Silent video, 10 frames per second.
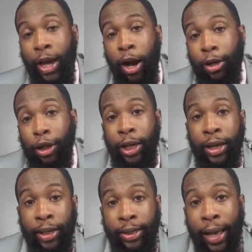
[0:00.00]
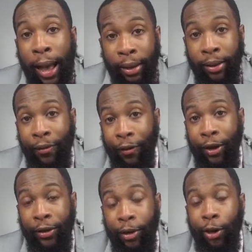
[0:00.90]
Andre Iguodala
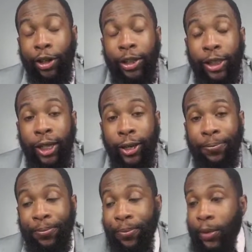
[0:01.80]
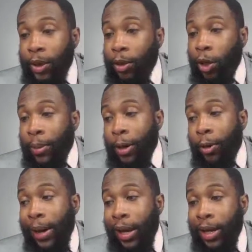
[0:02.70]
for talking shit. Talking about
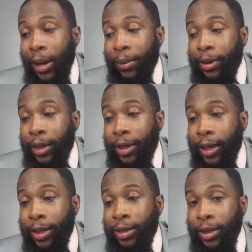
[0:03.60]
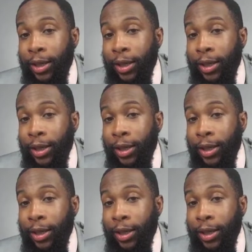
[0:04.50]
nobody coming to the Knicks.